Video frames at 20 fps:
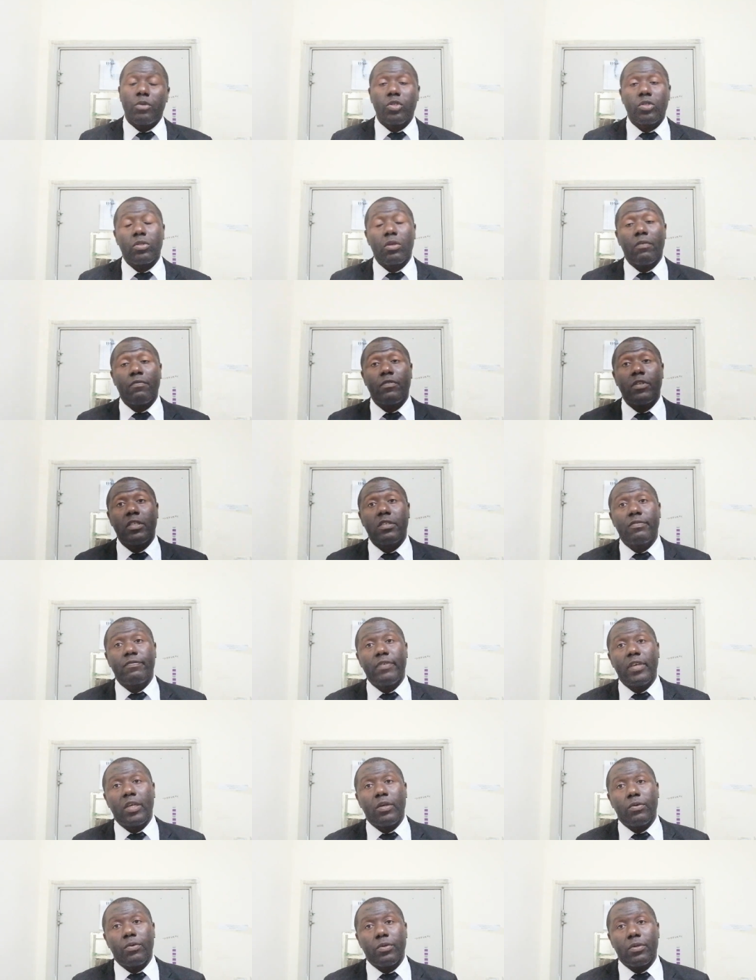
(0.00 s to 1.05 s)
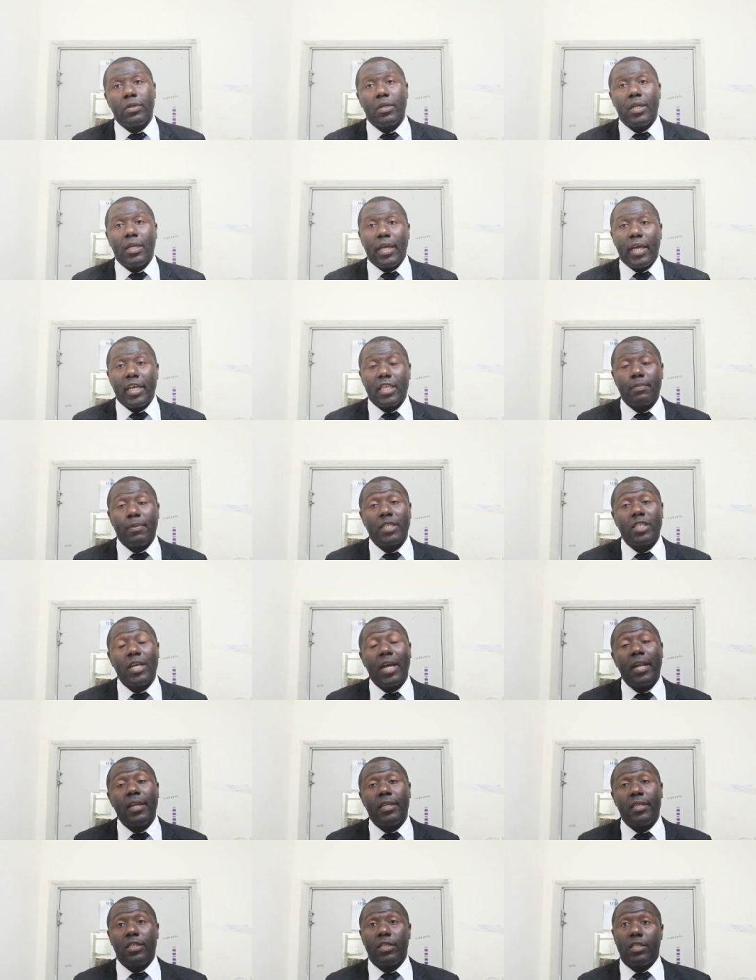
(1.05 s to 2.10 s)
most of these vehicle,
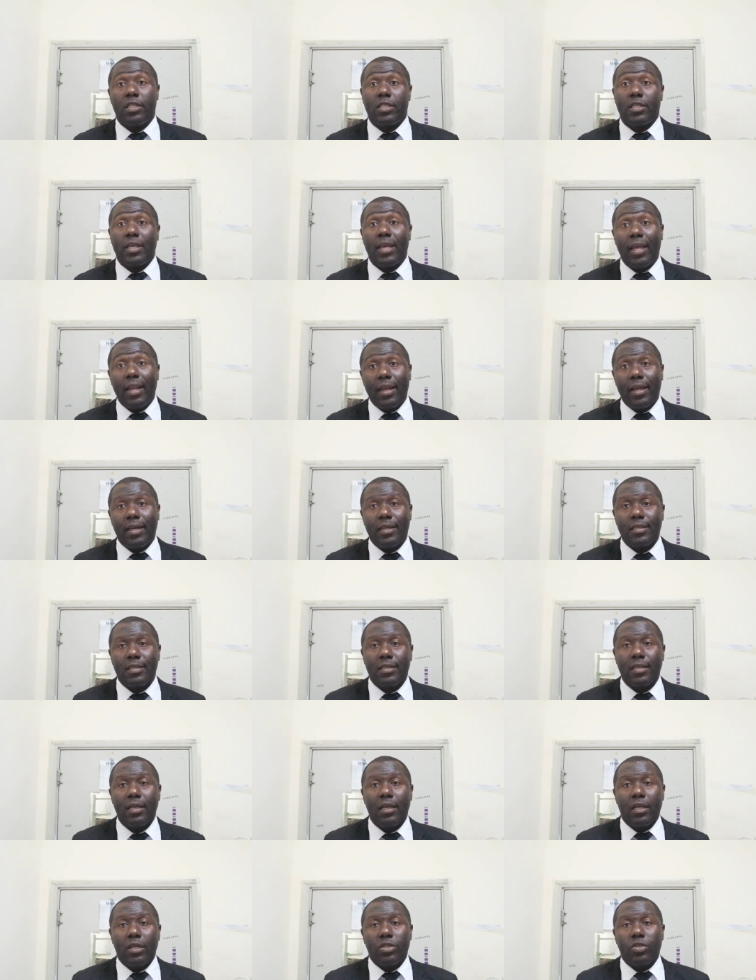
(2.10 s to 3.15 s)
especially the trailers.